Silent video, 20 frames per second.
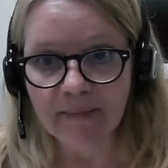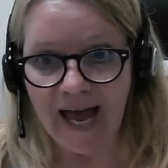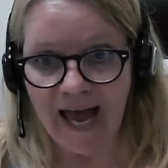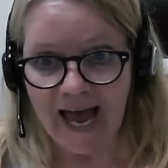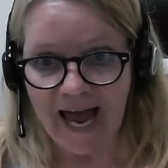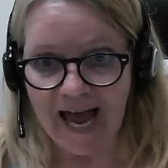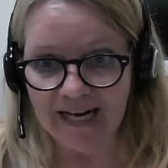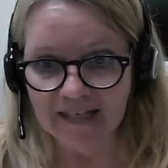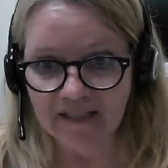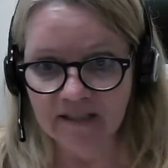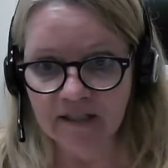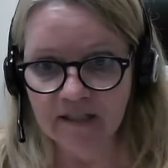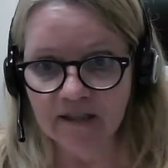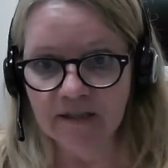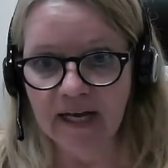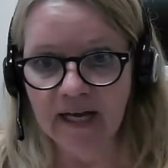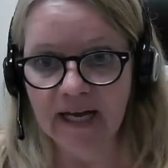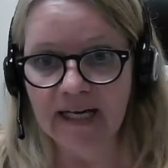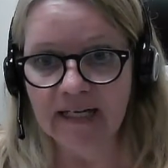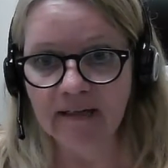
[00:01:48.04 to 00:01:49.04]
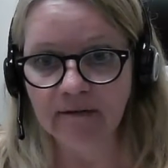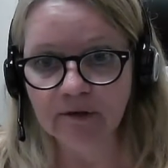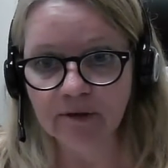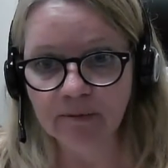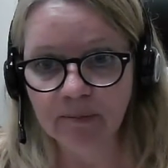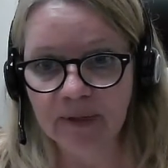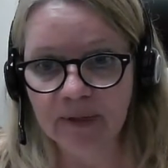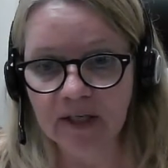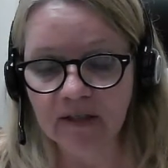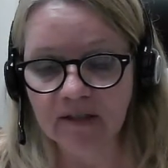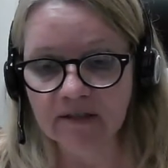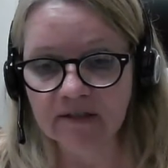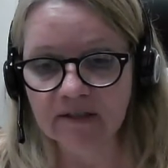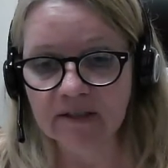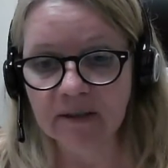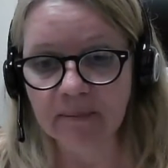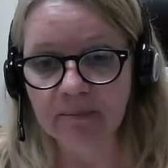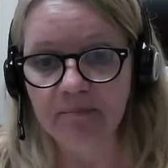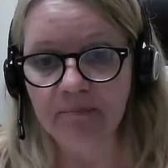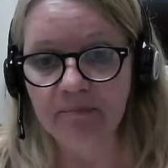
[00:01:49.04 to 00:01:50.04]
Act, and it was
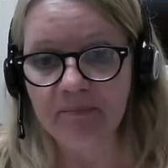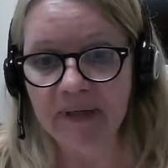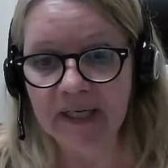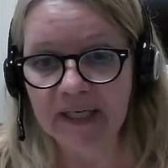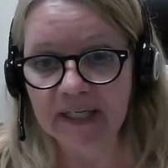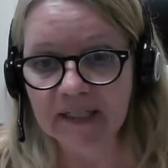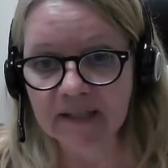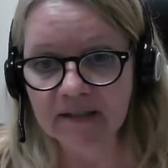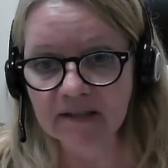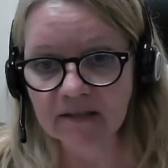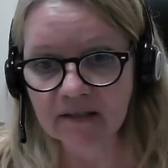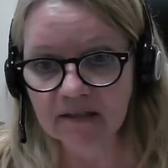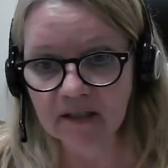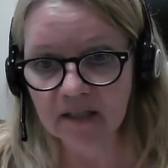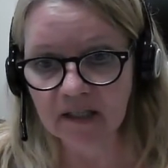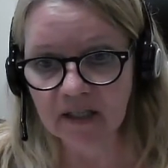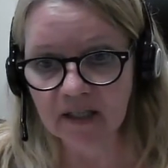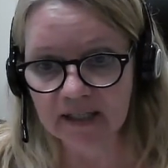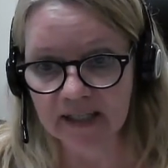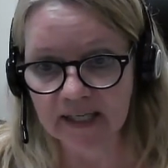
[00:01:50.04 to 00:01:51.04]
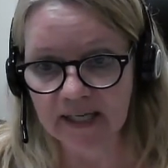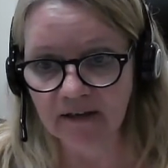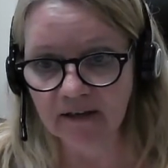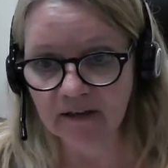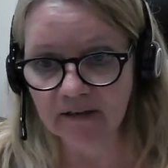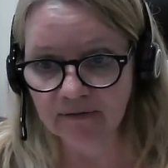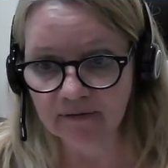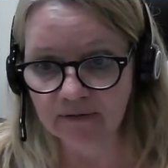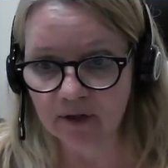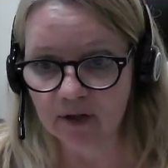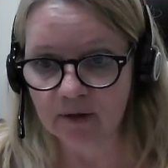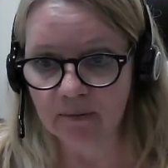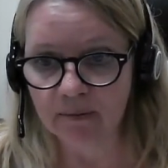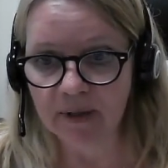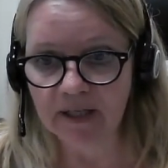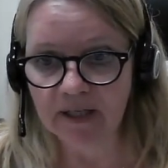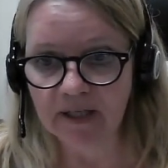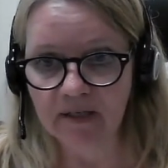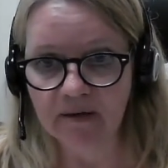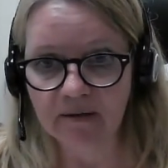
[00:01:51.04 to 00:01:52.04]
because the biggest accounting
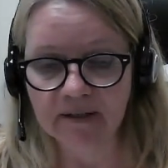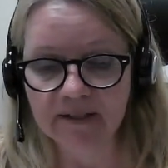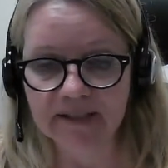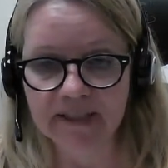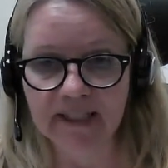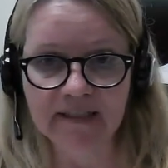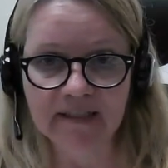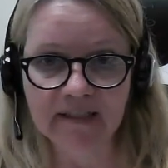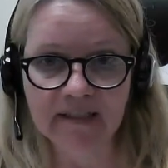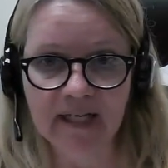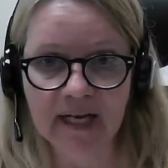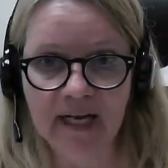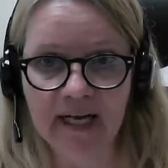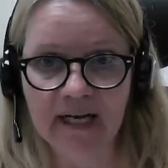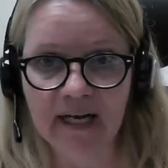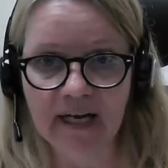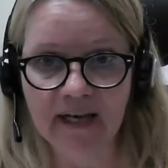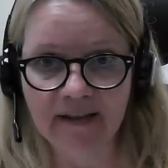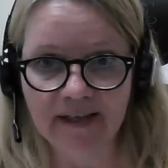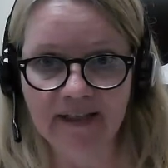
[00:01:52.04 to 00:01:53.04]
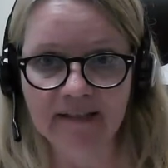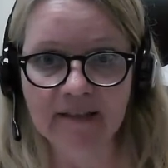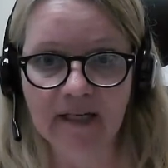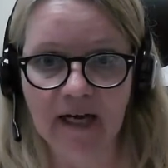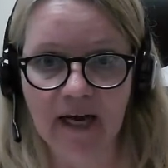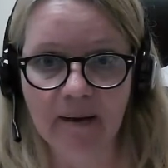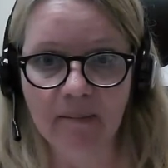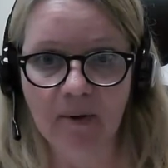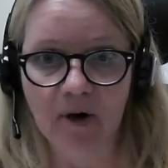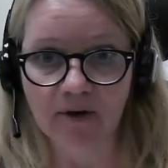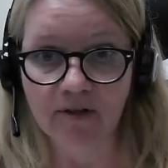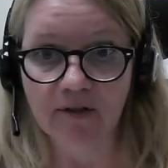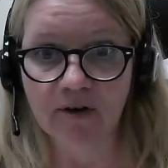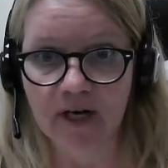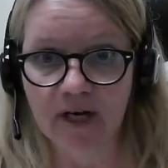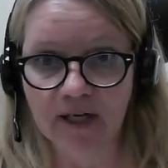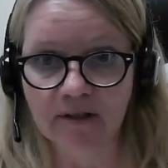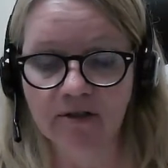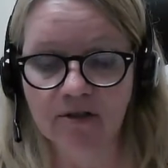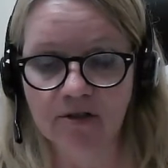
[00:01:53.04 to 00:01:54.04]
firm in the USA today at that time,
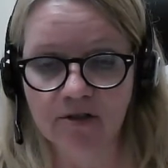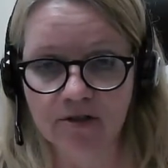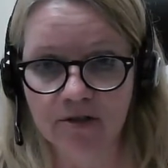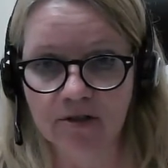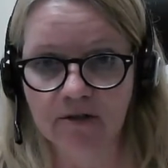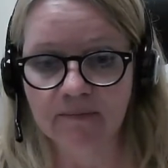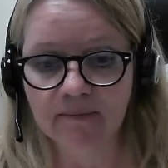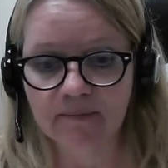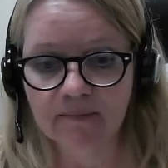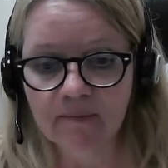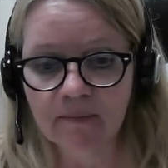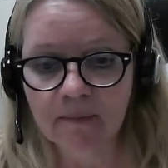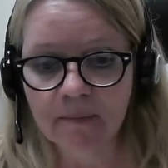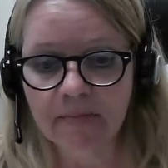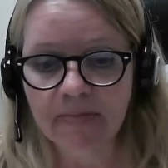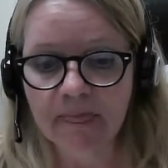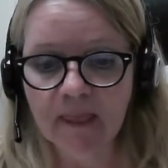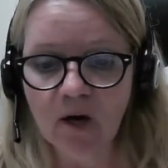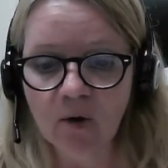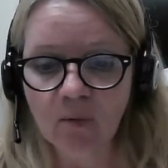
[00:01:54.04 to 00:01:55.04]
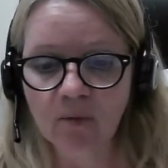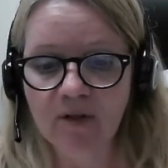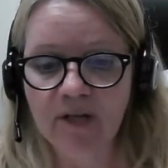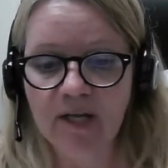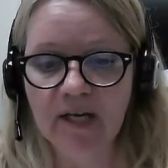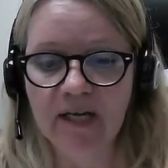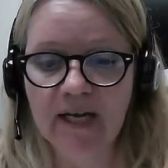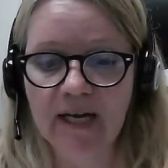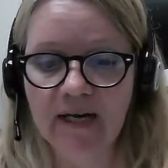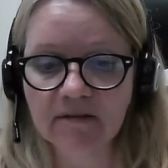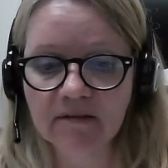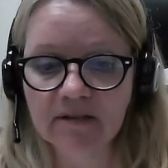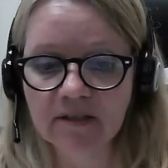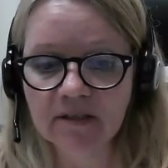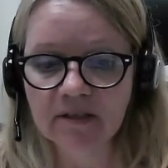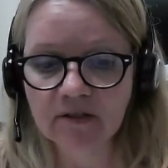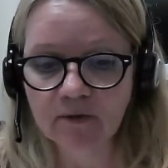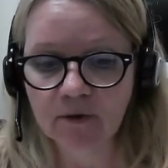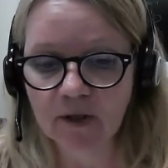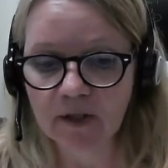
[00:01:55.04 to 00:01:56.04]
Arthur Andersen, were the
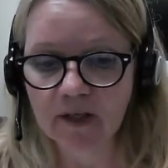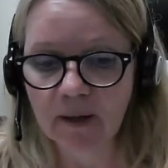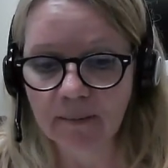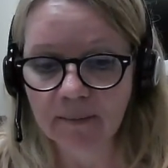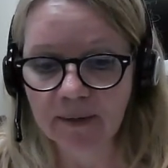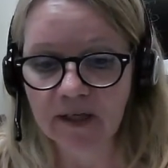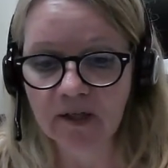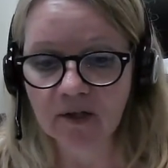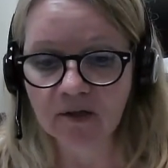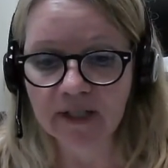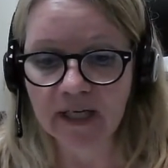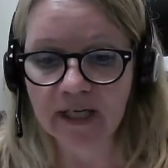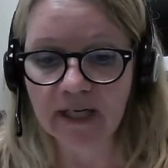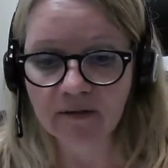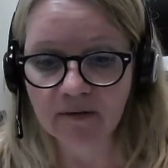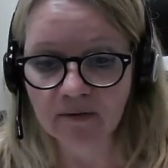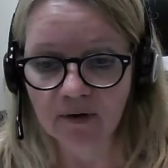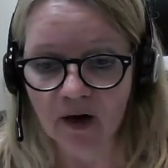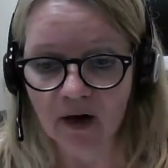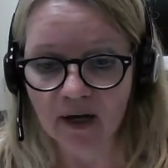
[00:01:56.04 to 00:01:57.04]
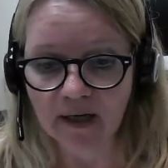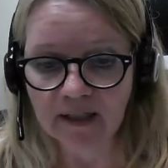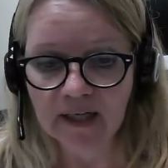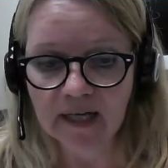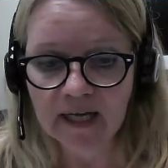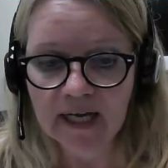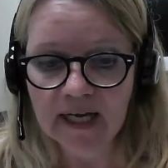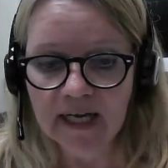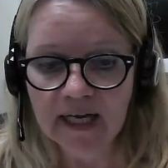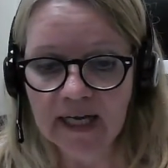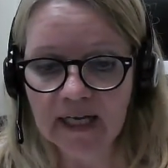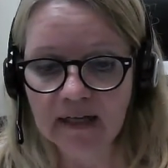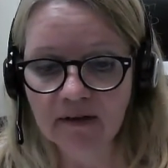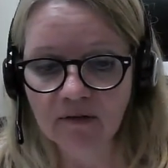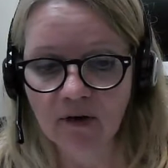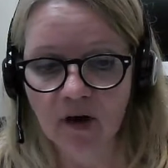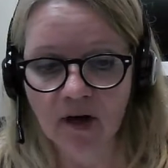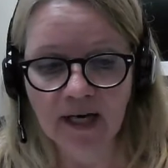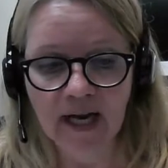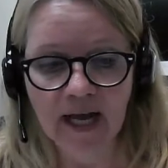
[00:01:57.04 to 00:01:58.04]
accountants for a company called Enron.
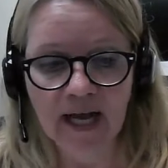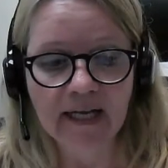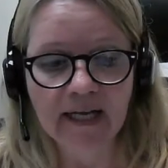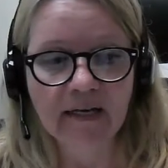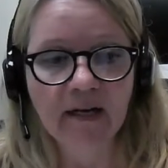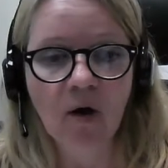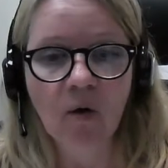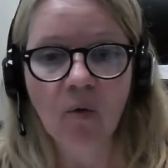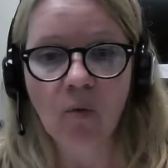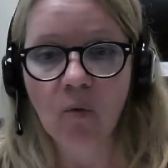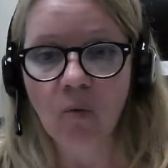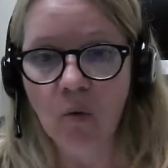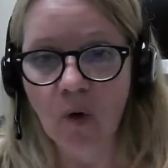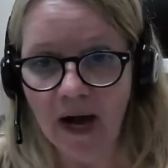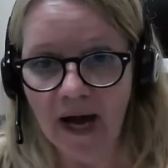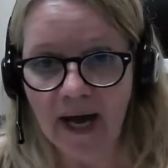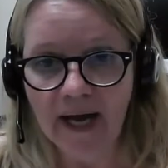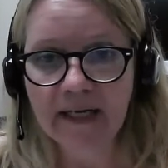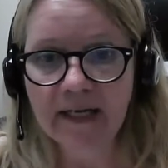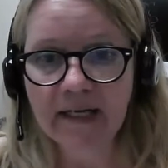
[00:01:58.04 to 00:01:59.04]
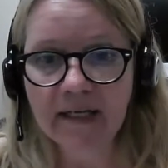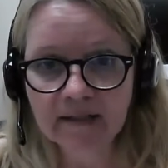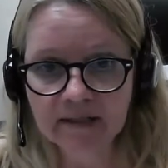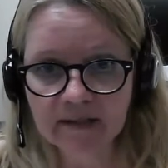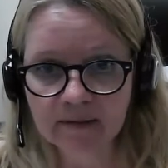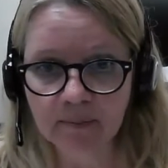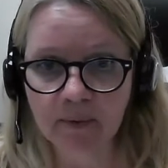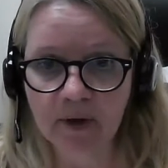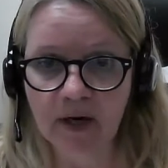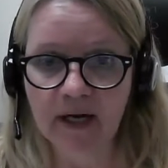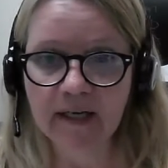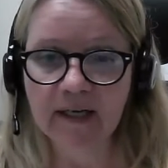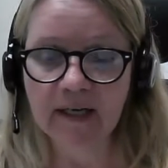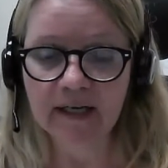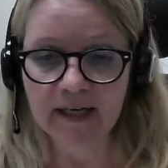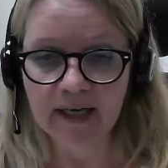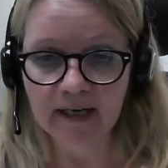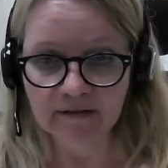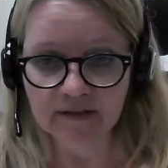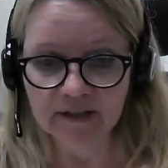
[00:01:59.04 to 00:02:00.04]
Enron had widespread
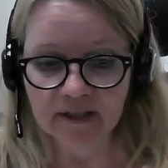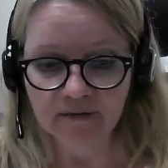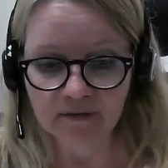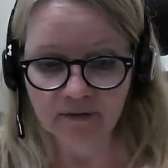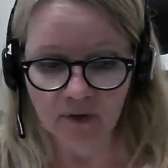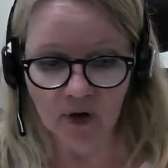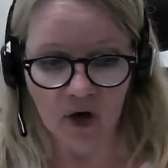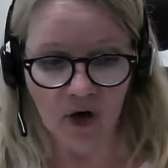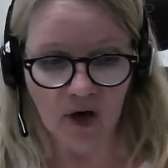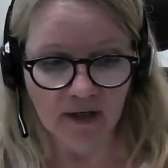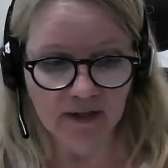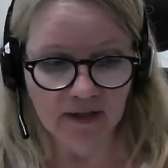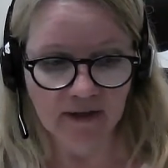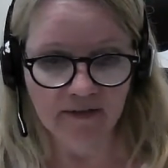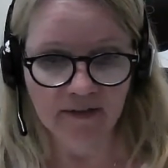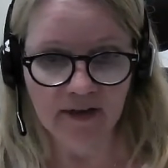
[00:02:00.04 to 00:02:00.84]
accounting fraud.